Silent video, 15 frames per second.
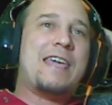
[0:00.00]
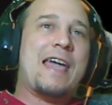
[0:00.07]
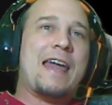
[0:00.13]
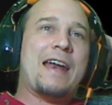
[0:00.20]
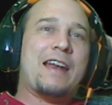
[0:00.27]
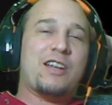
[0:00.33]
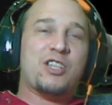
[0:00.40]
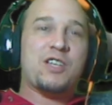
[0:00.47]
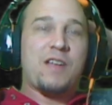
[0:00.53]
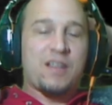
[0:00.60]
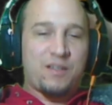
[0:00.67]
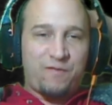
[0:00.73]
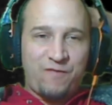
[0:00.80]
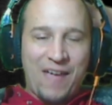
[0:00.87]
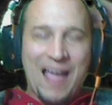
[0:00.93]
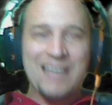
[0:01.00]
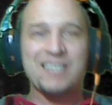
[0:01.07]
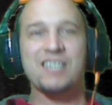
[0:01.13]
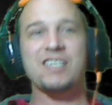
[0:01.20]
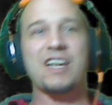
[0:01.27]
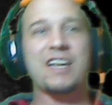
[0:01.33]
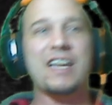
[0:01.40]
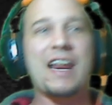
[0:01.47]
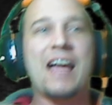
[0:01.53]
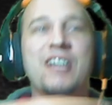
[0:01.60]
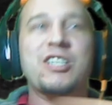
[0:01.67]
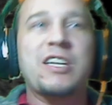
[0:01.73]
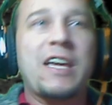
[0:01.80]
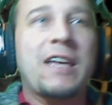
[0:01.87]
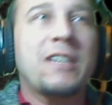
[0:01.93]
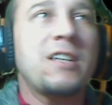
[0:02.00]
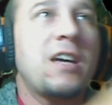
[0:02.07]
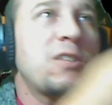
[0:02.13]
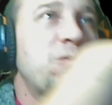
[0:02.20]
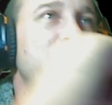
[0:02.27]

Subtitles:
as fast as I can actually get in touch with